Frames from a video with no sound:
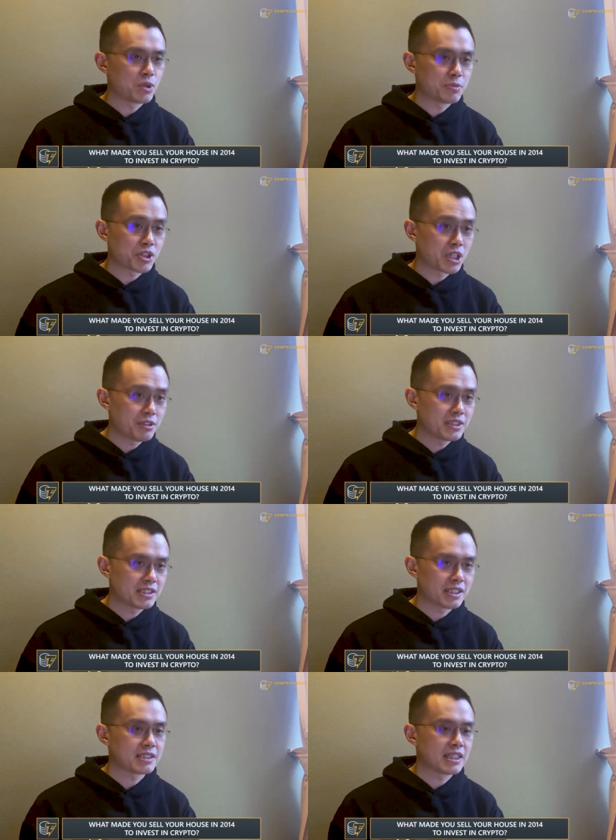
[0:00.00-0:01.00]
in cryptocurrency
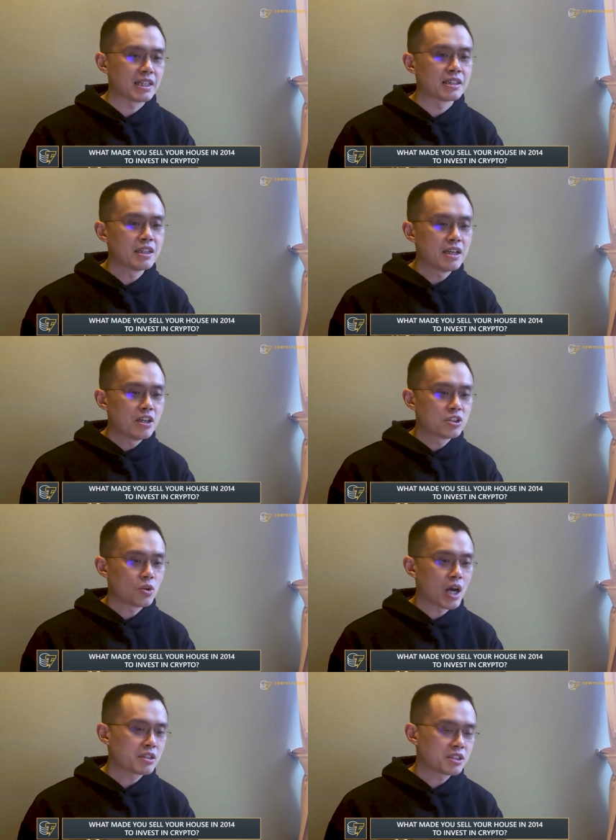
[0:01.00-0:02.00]
succeeding.
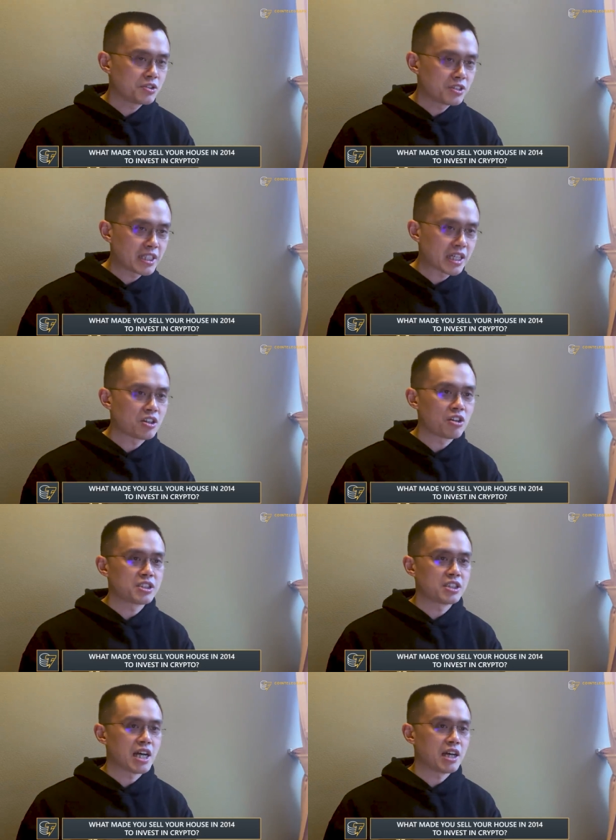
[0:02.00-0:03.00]
So I understood the
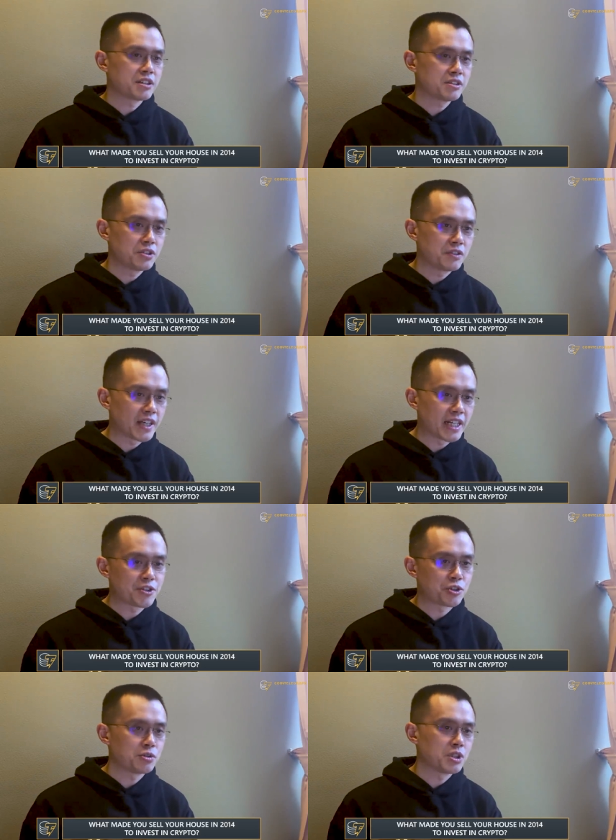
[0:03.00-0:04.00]
technology, I understood the
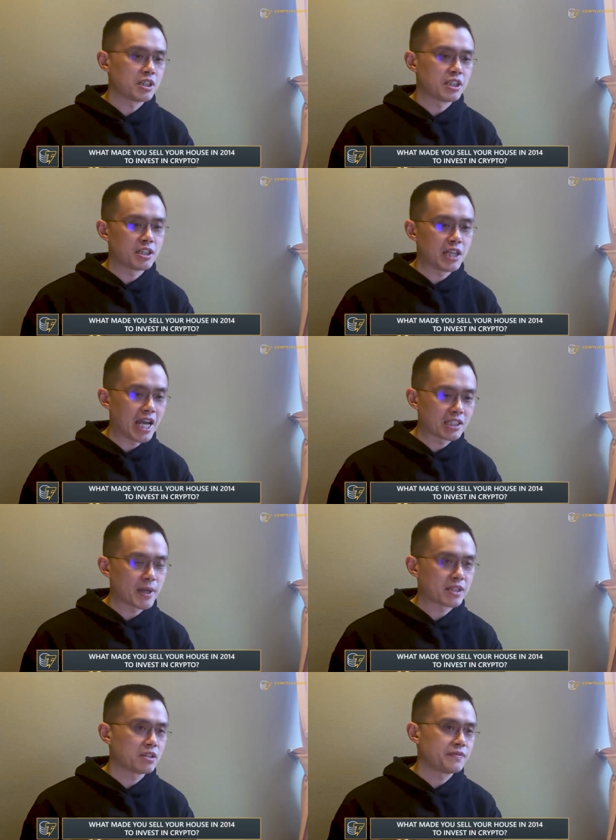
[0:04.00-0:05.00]
financial uh,
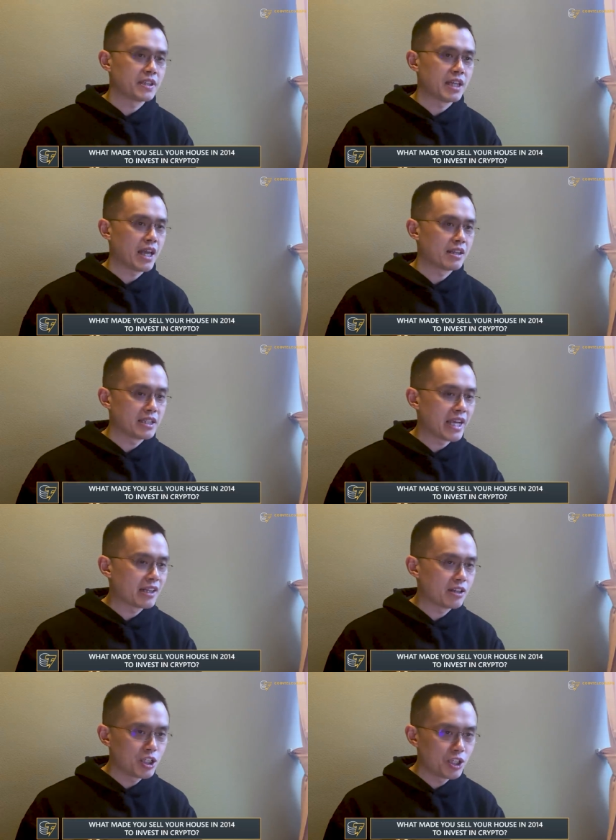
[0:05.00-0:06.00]
aspect of it, and you
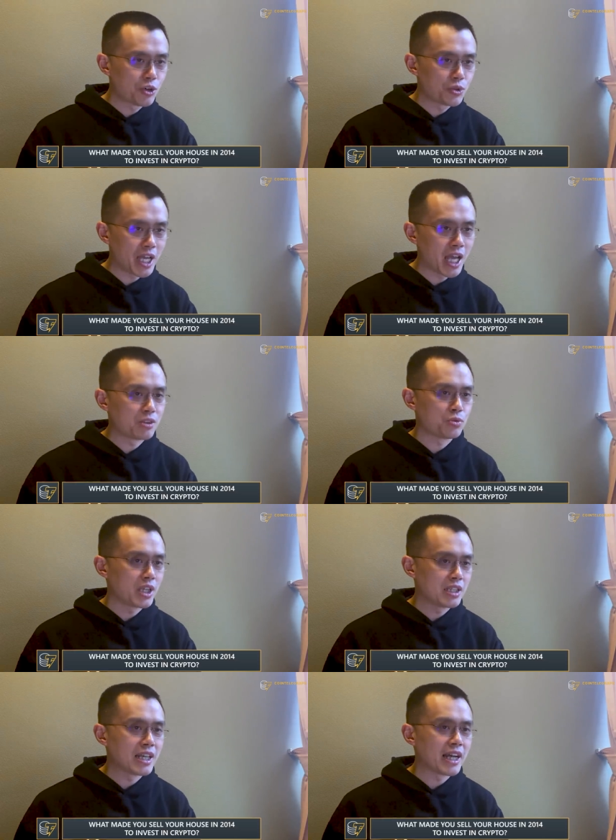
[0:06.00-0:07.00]
had you already had a
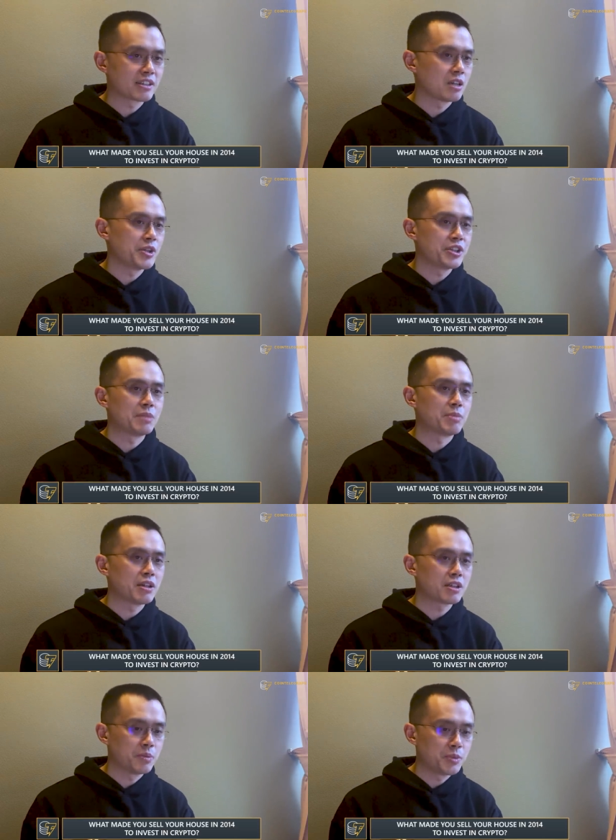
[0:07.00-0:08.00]
really nice community
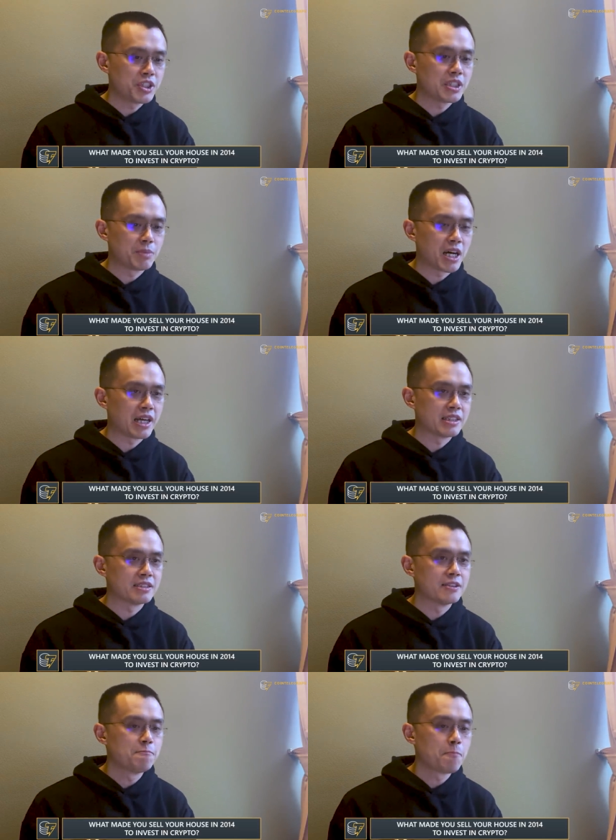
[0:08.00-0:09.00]
community behind
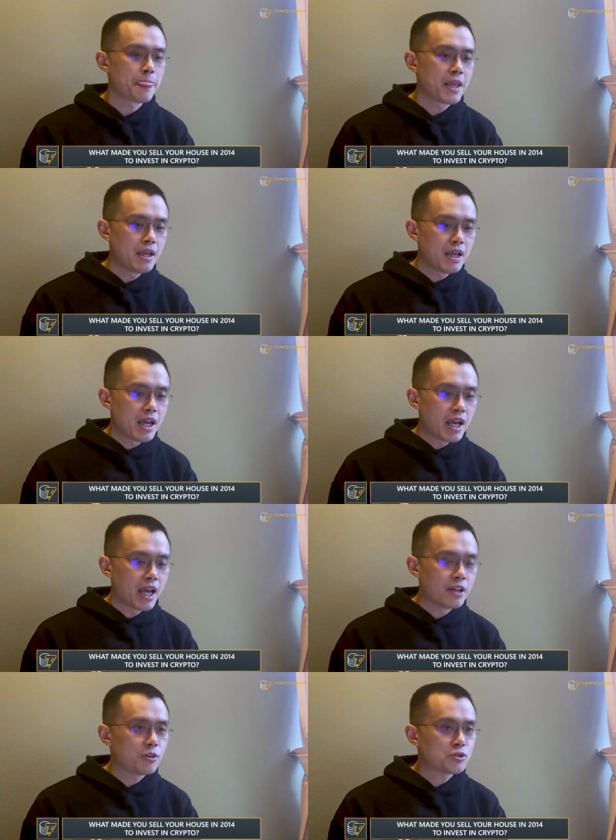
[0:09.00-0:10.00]
it.
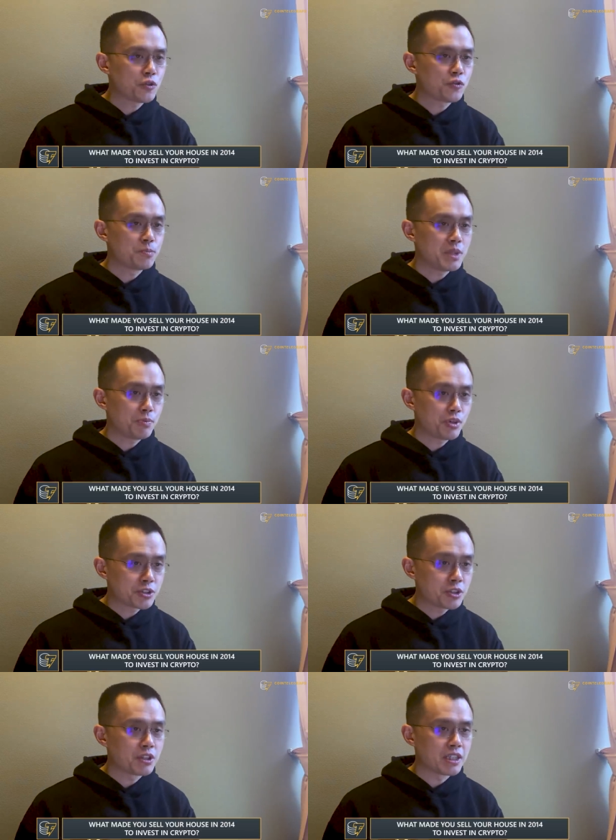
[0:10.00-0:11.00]
And also for me
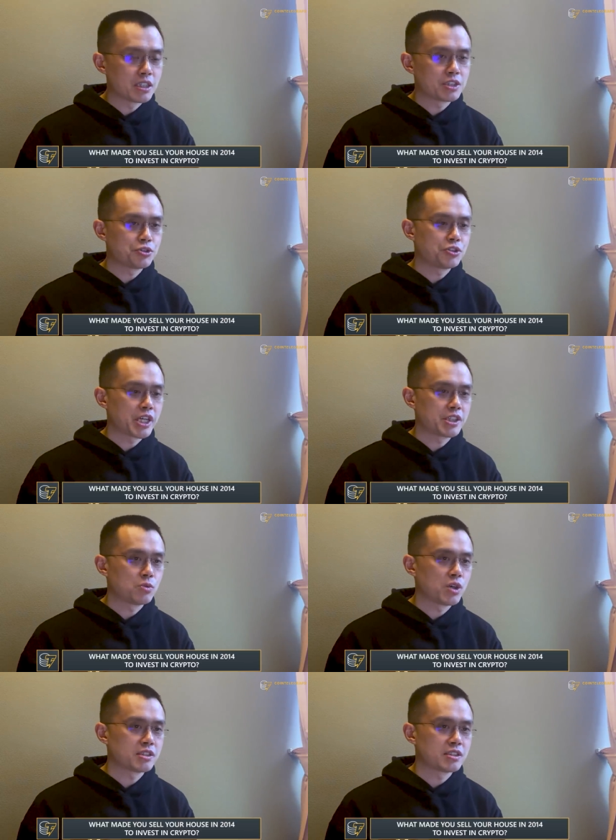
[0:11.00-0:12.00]
personally, the
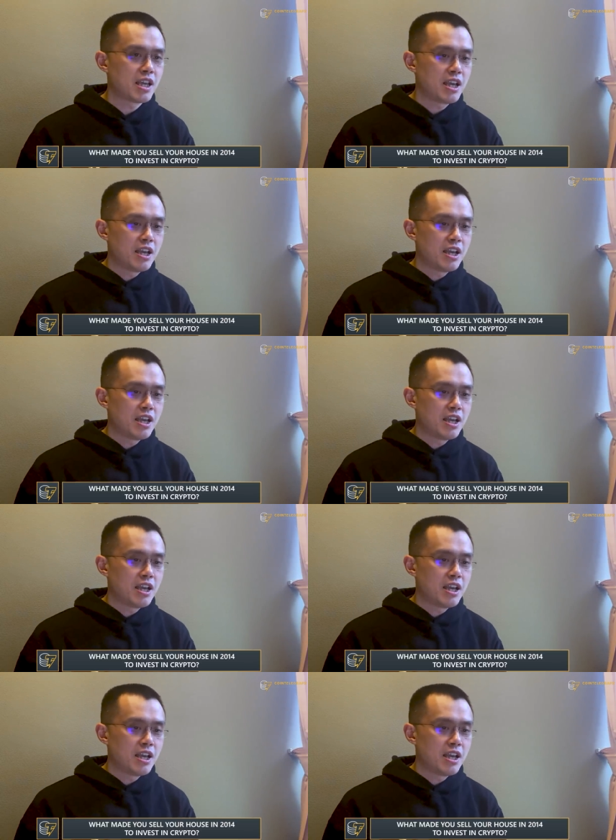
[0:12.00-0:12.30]
situation was